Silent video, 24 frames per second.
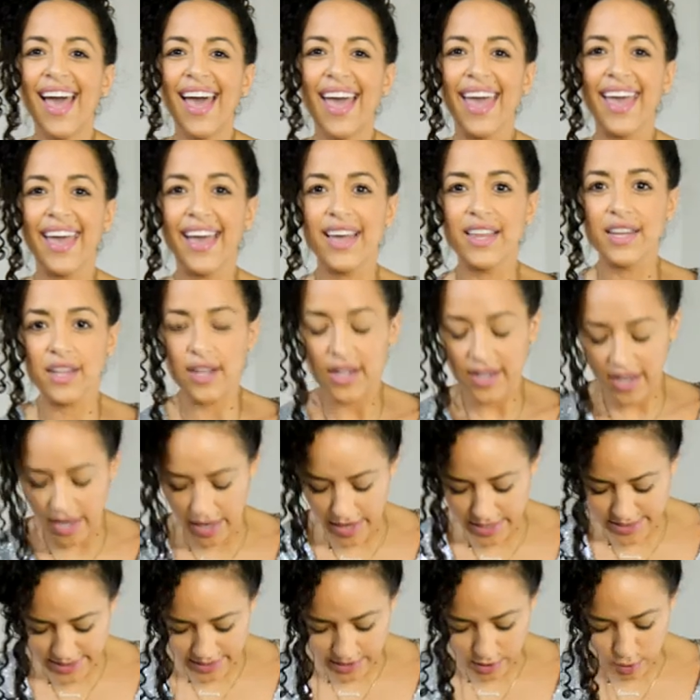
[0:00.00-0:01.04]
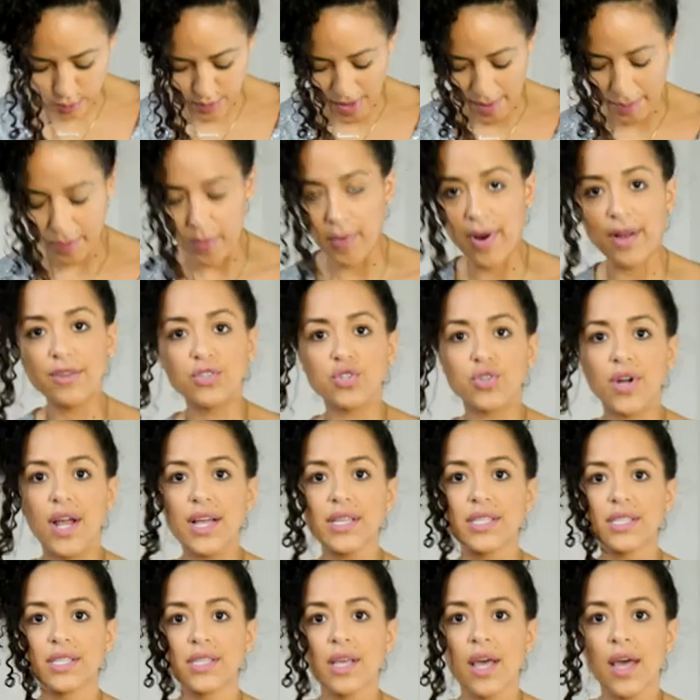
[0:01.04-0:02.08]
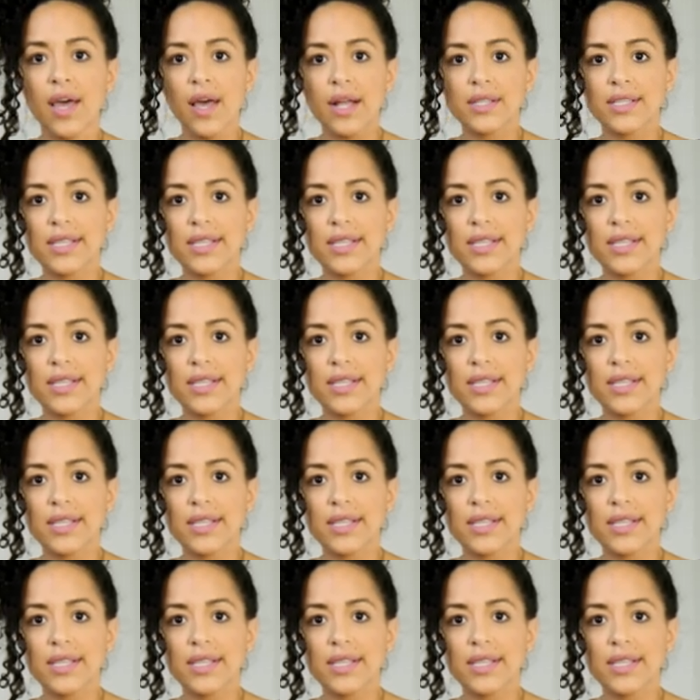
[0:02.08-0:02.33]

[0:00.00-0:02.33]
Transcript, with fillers: And again, it's like a wraparound dress.